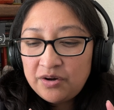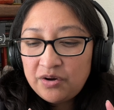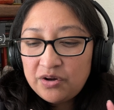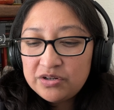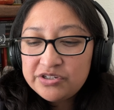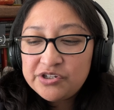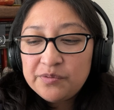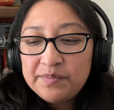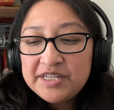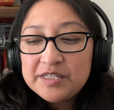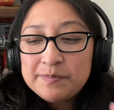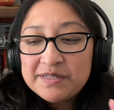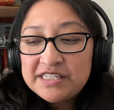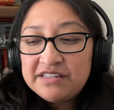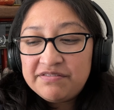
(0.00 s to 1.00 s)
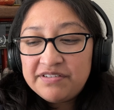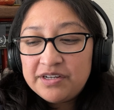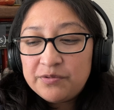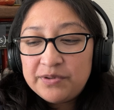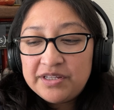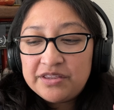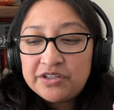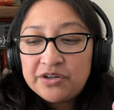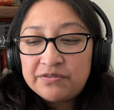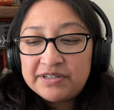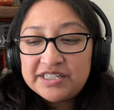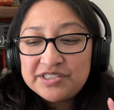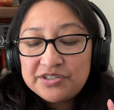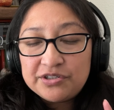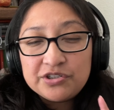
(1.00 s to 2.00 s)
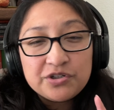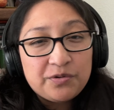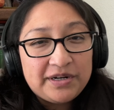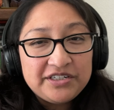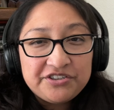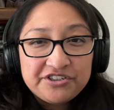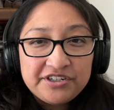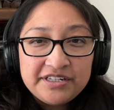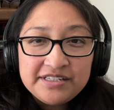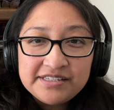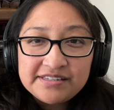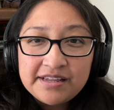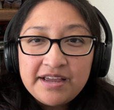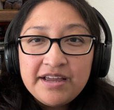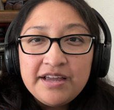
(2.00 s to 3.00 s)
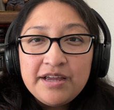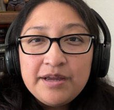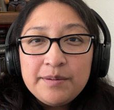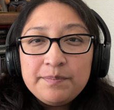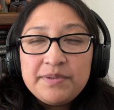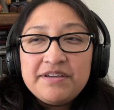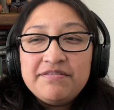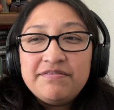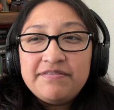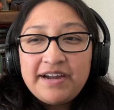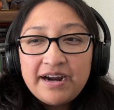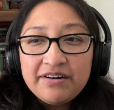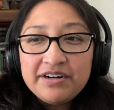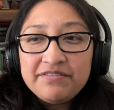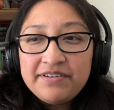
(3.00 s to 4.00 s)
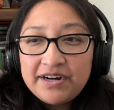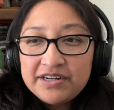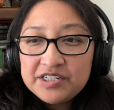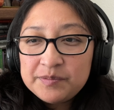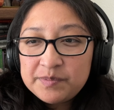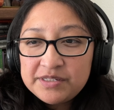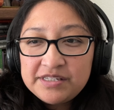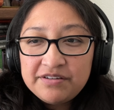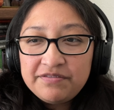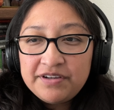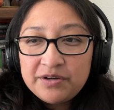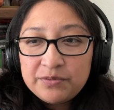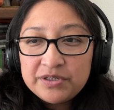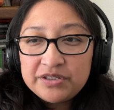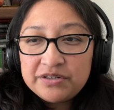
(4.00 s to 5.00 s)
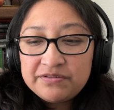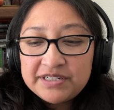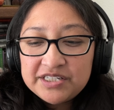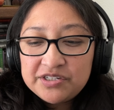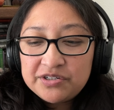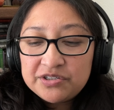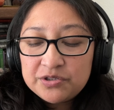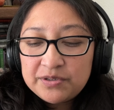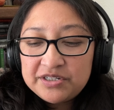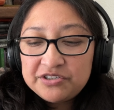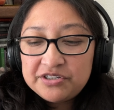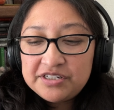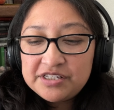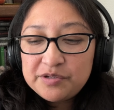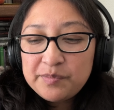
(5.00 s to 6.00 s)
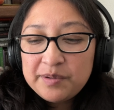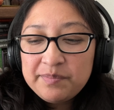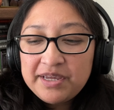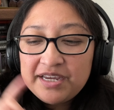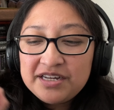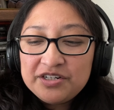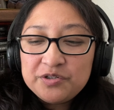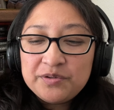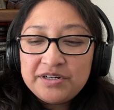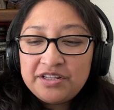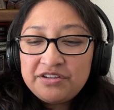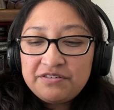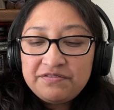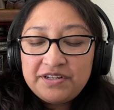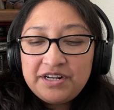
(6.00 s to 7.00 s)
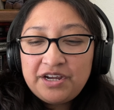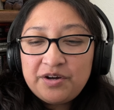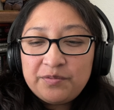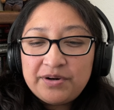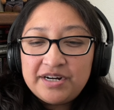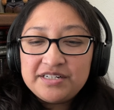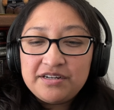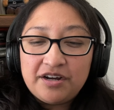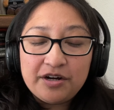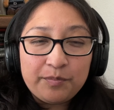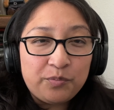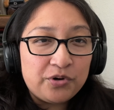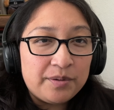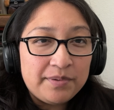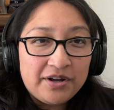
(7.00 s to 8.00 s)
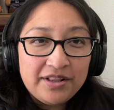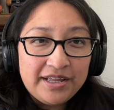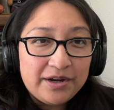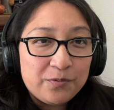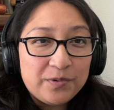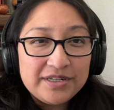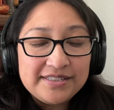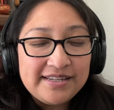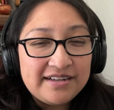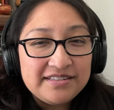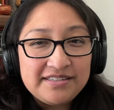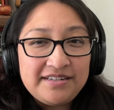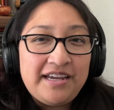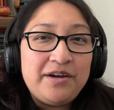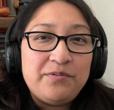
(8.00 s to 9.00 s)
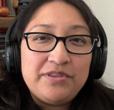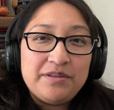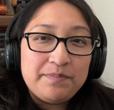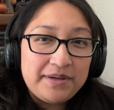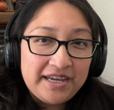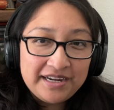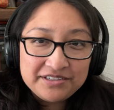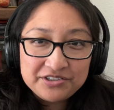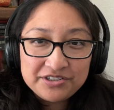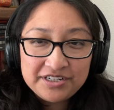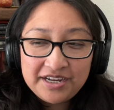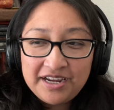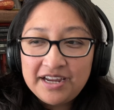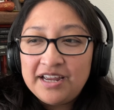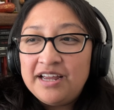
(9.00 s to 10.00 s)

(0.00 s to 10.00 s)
Also be specific with your research questions. Be very, very specific with your research questions. And maybe I can do another video where I talk more about like what's at stake with the PhD,